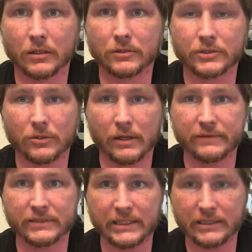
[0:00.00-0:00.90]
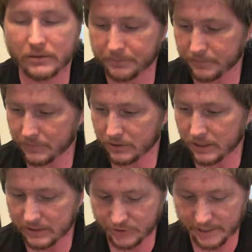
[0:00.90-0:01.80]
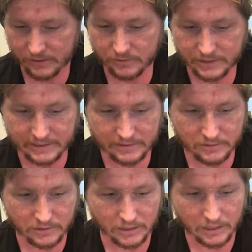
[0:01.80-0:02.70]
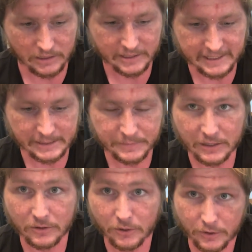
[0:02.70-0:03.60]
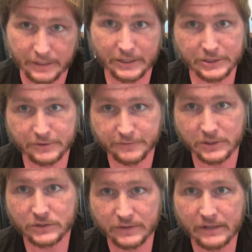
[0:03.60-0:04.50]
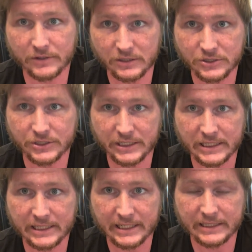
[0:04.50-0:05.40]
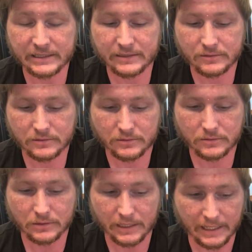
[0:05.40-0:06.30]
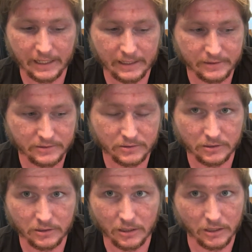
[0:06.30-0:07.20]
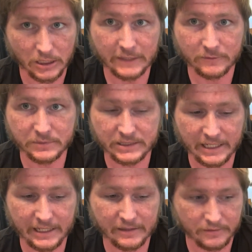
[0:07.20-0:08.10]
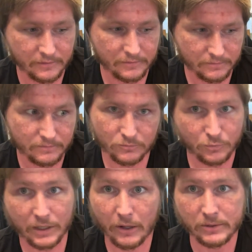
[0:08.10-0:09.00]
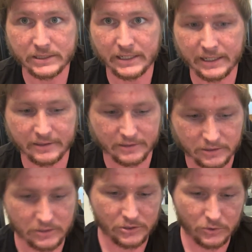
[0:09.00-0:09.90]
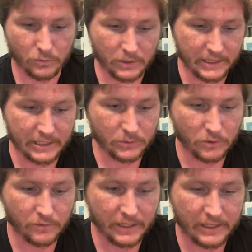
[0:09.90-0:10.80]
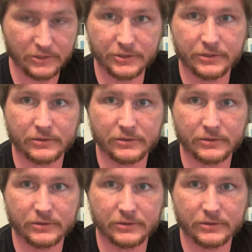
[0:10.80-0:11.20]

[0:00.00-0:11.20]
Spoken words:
So I've seen a lot of channels talking about, all right, here's the first 5 guns you need to get. And a lot of them say, what I would say is you want to get a 12 gauge.